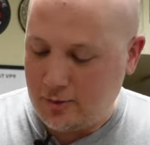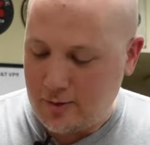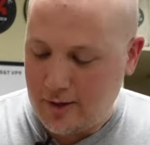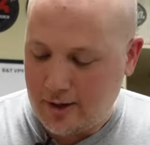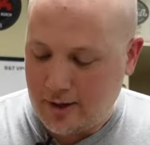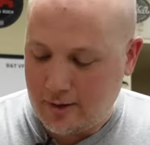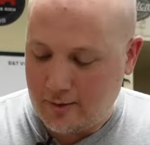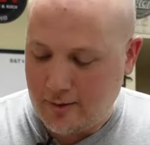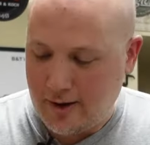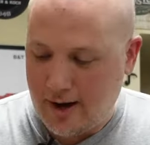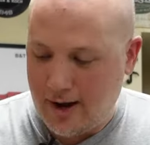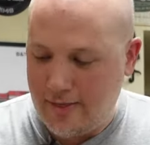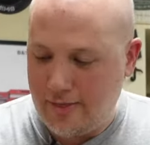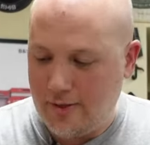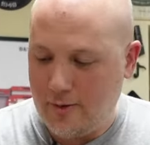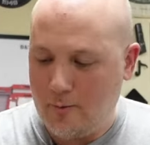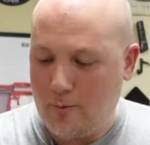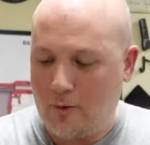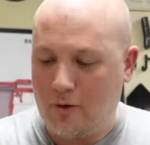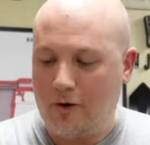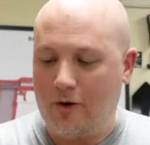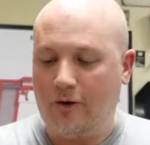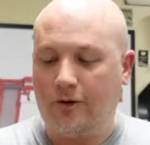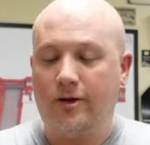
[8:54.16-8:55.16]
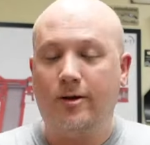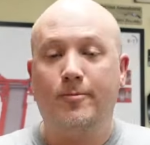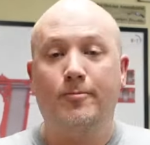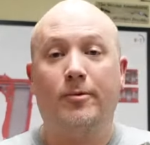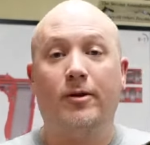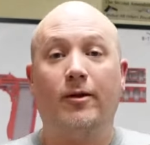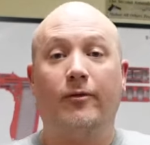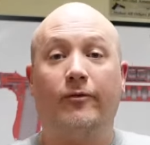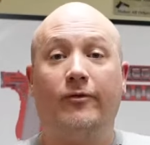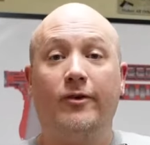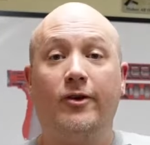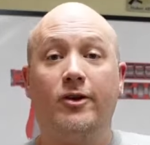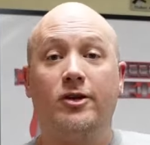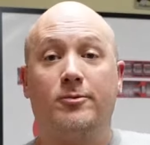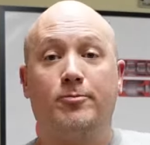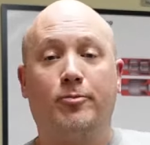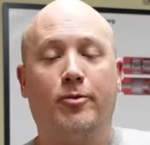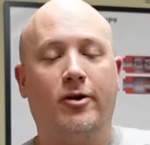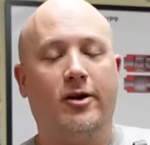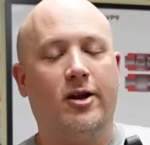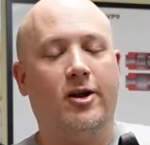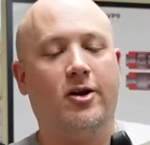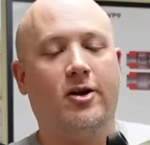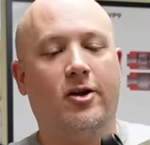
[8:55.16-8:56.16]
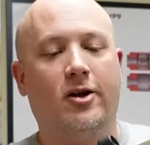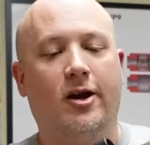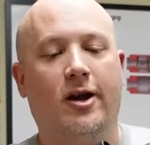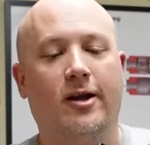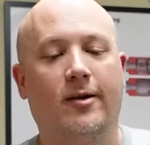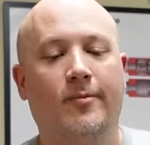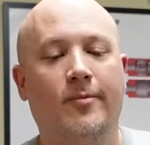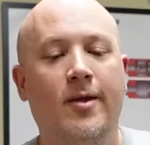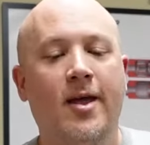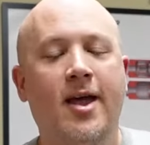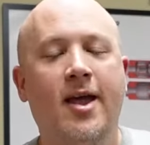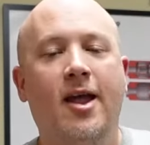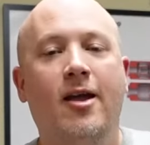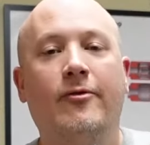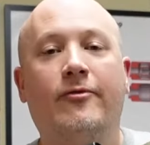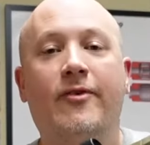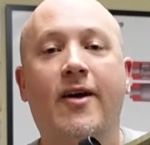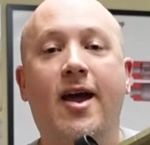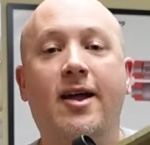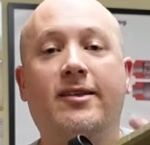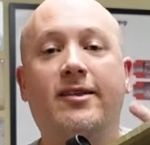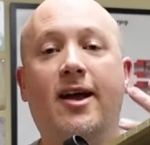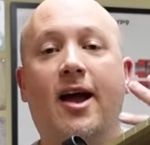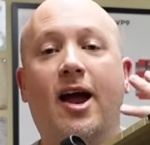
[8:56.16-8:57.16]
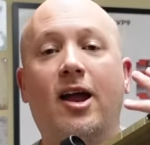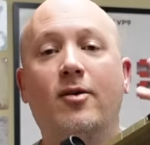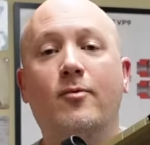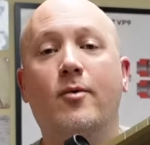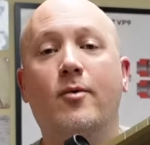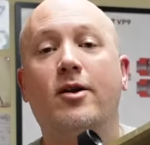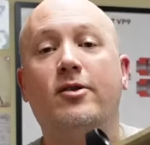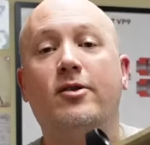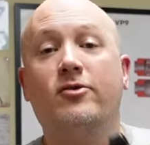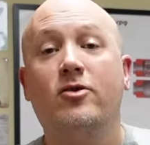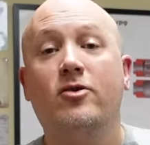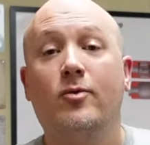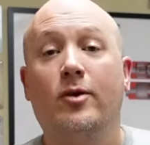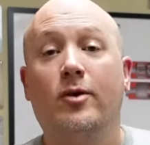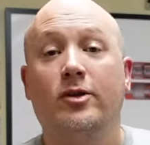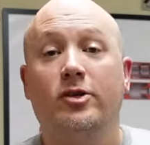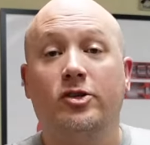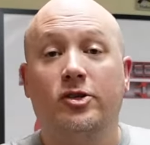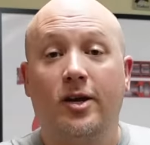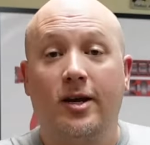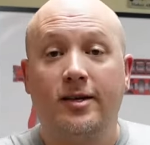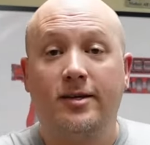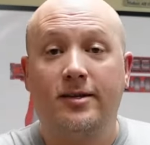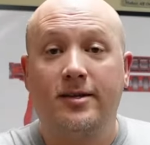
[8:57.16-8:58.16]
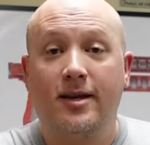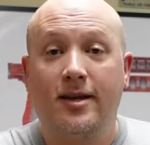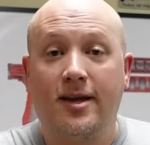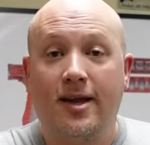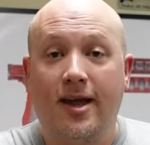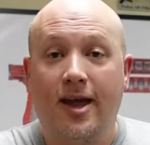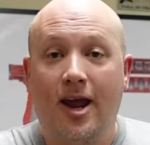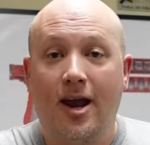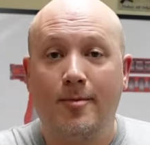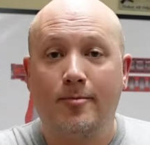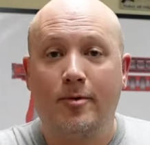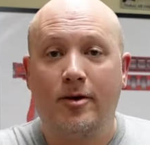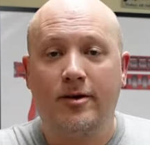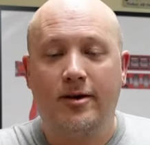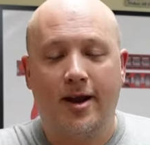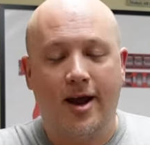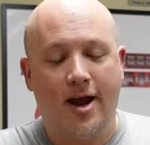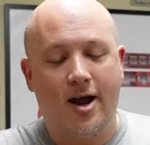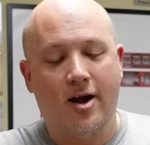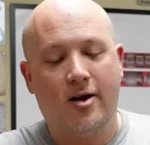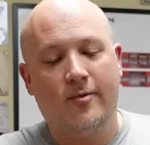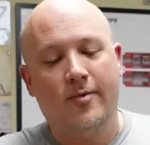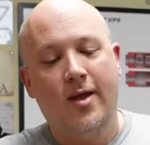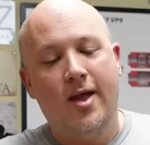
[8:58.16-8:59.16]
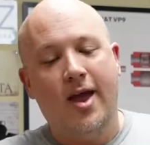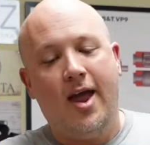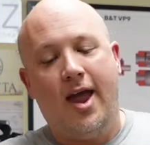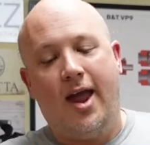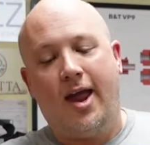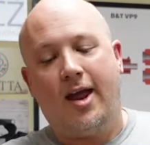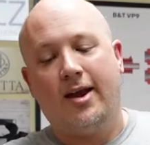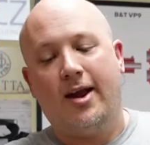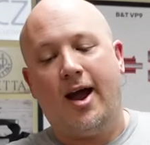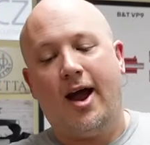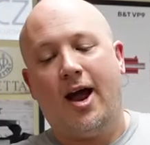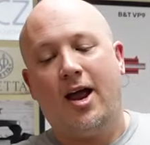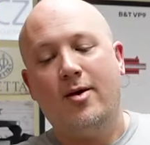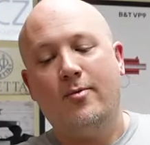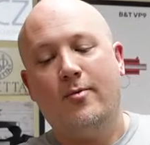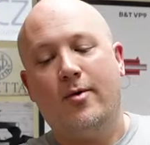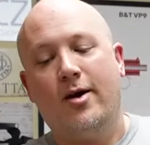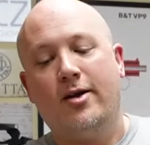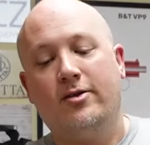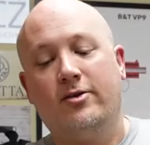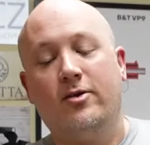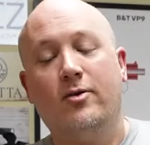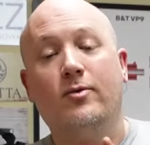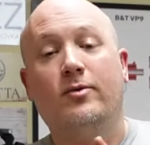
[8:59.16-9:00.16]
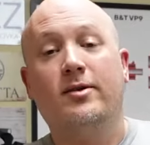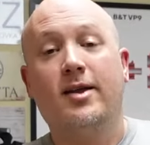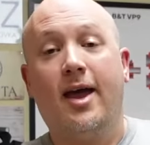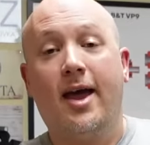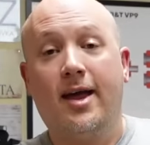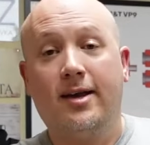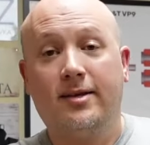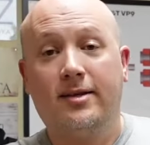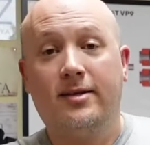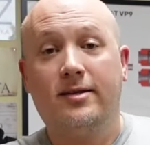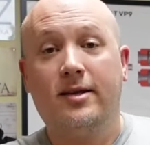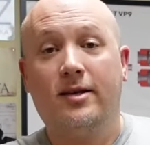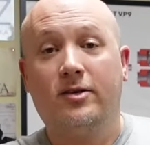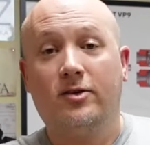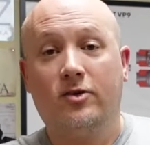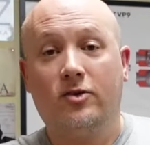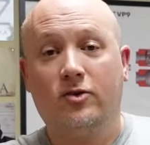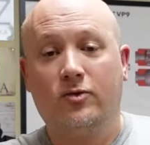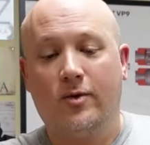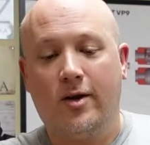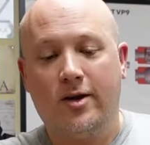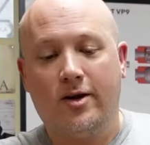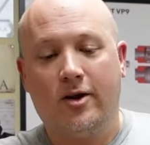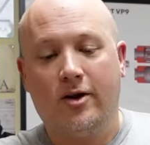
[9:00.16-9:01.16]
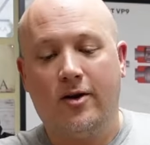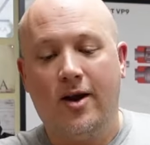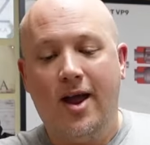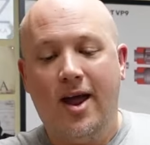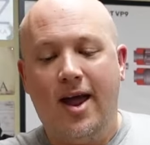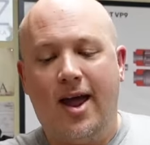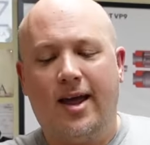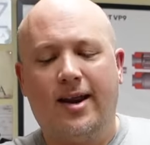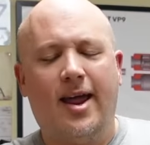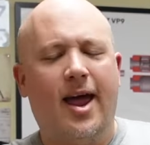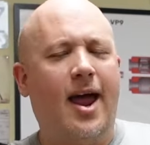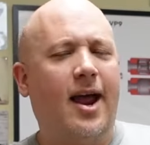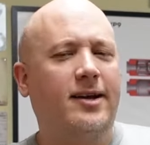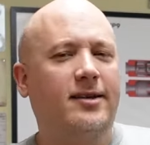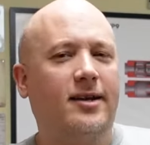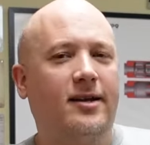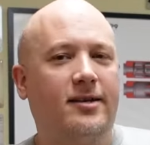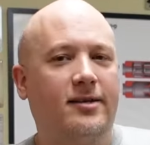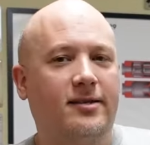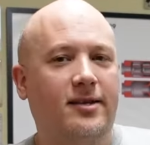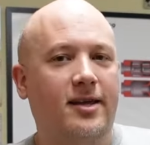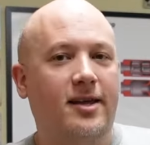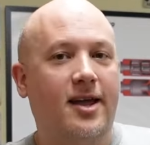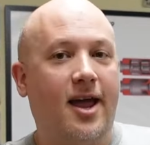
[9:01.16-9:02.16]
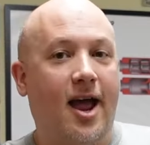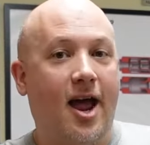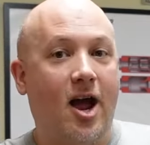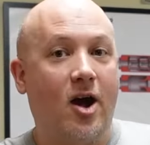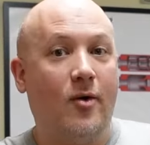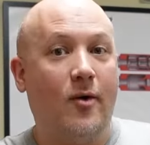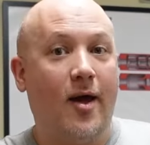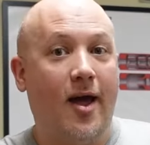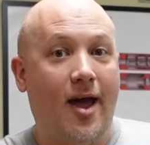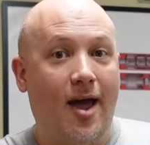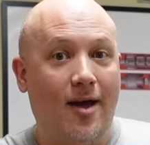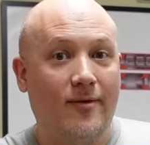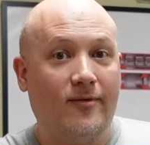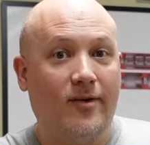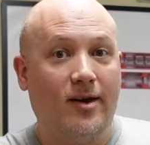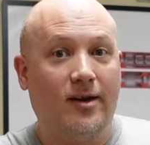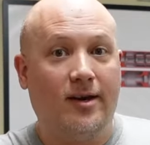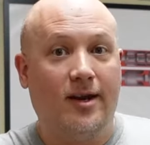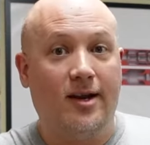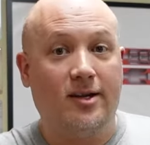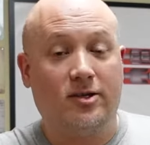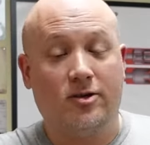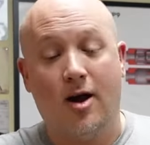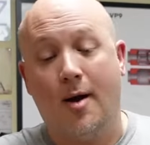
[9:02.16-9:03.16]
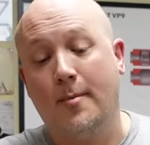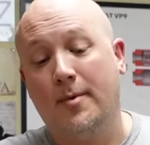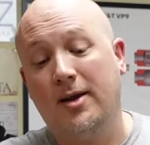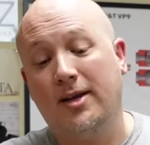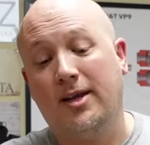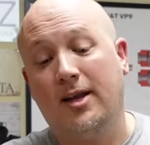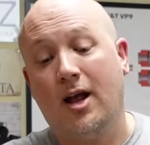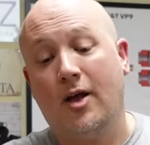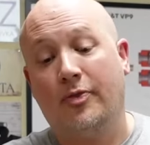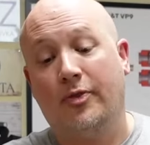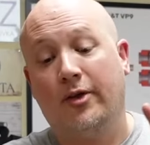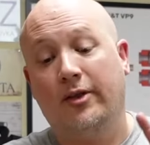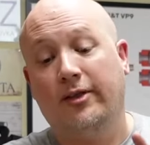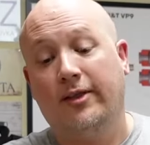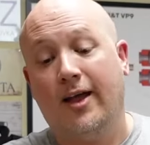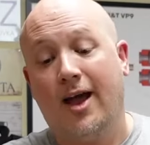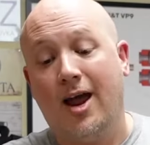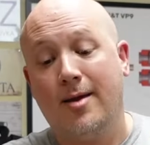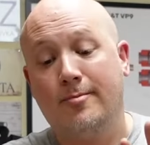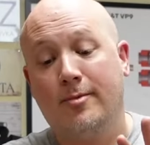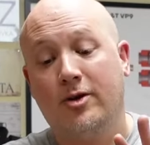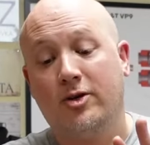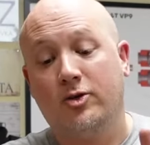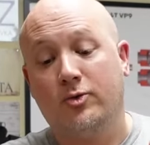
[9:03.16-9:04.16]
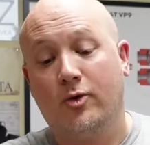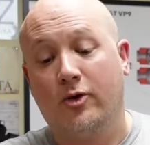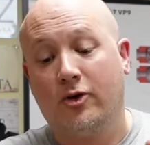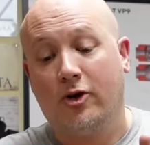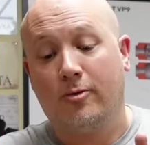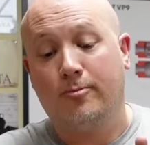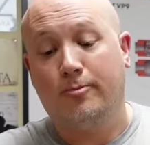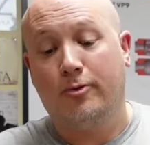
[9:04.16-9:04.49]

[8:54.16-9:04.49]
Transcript: trigger in the world, but it feels pretty good. In fact, I want to adjust the camera now, and I want to test this trigger and actually see how heavy it is. So I'm gonna get out the Lyman trigger